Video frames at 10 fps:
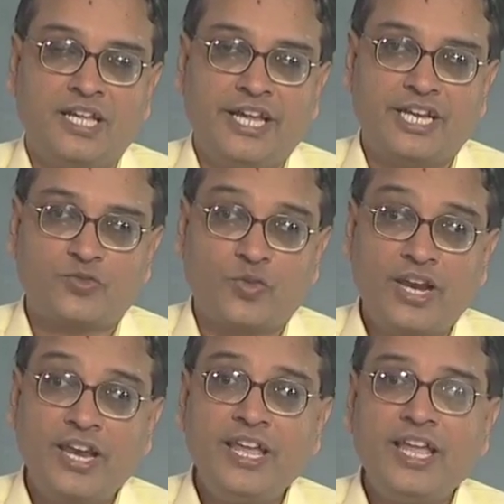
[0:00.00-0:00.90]
It is
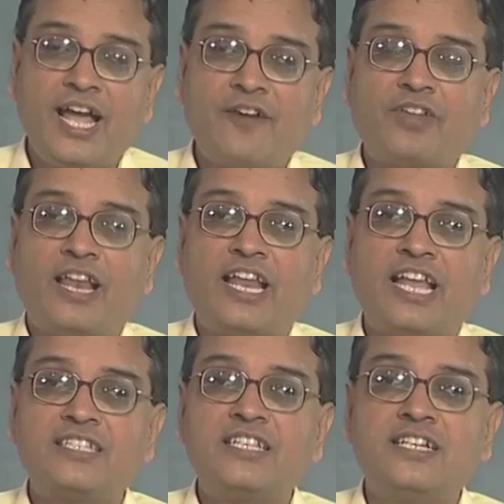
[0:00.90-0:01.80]
only after
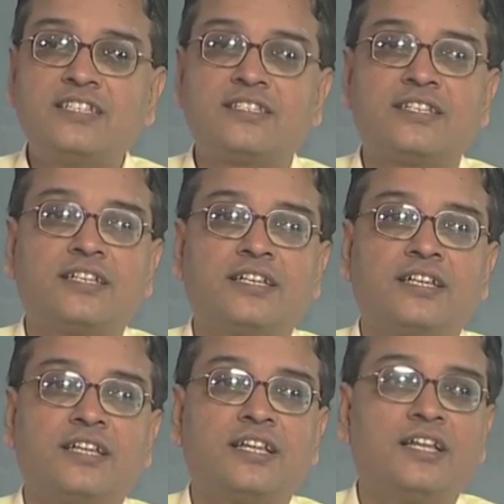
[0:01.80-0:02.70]
lasers
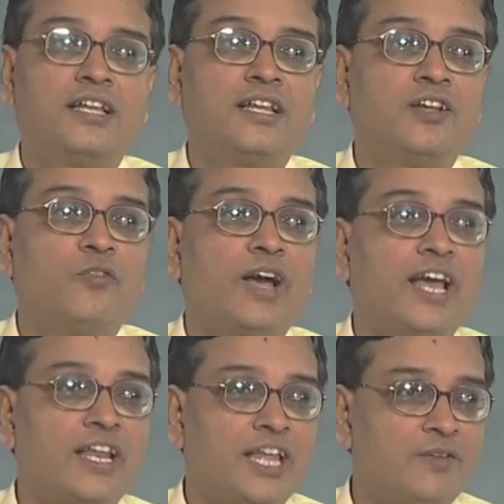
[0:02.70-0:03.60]

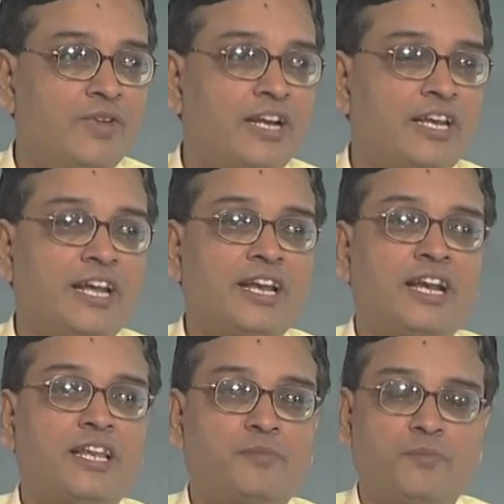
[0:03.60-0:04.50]
were invented
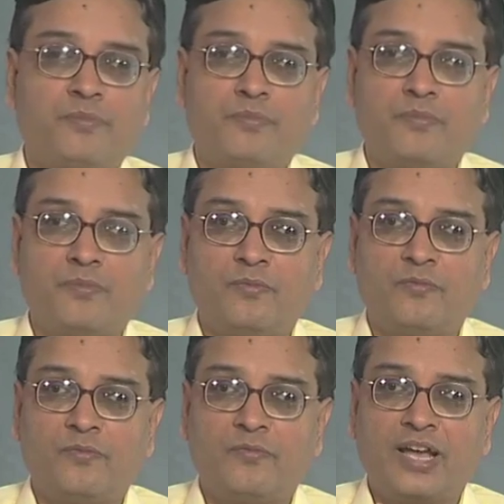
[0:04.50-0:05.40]
and
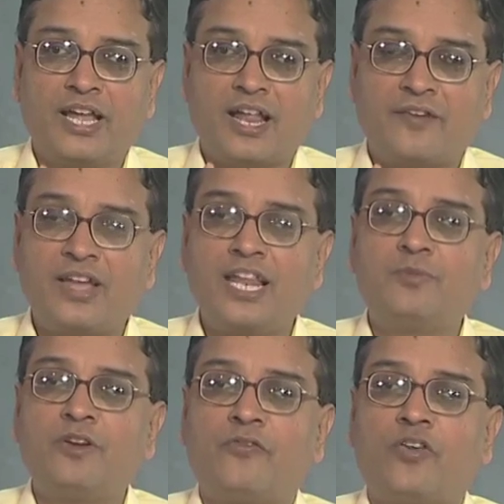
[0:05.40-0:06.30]
were
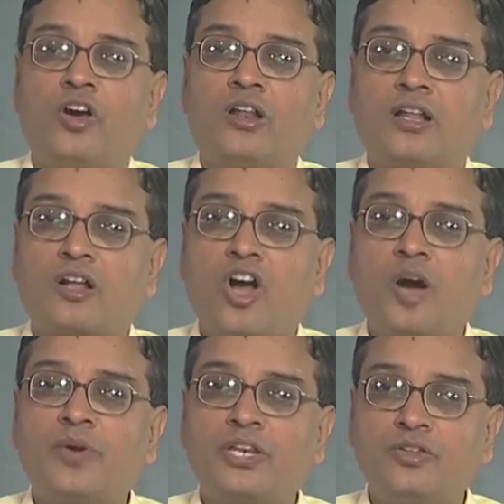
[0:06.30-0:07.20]
available for
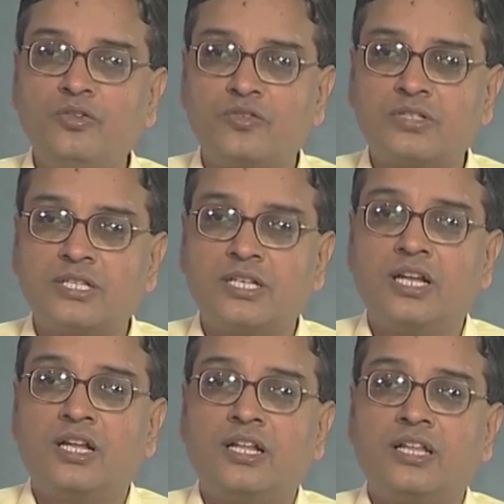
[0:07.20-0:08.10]
common use,
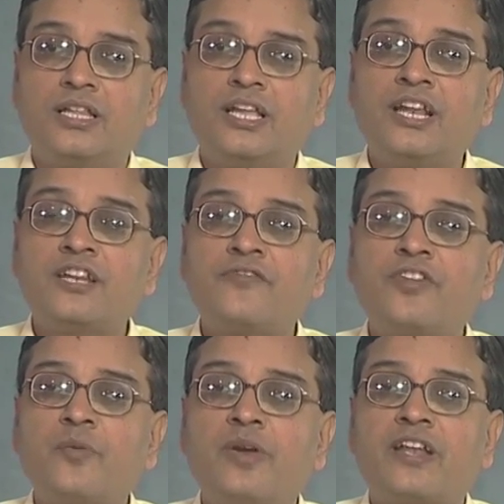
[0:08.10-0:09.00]
the
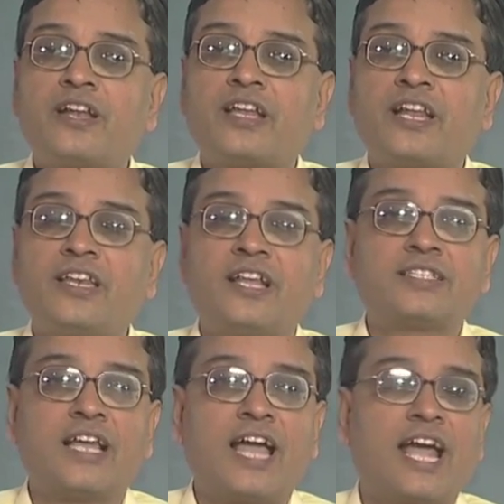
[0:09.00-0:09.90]
interferometric
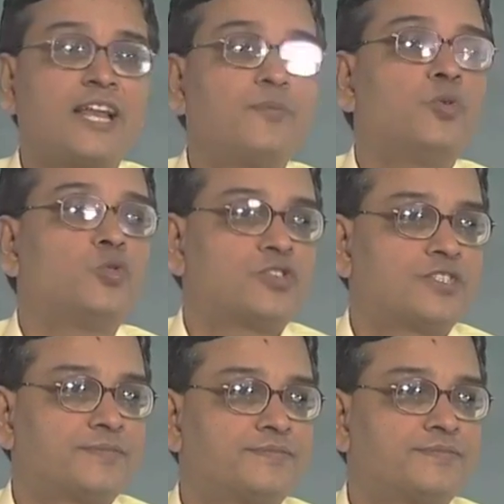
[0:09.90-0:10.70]
techniques had a boost.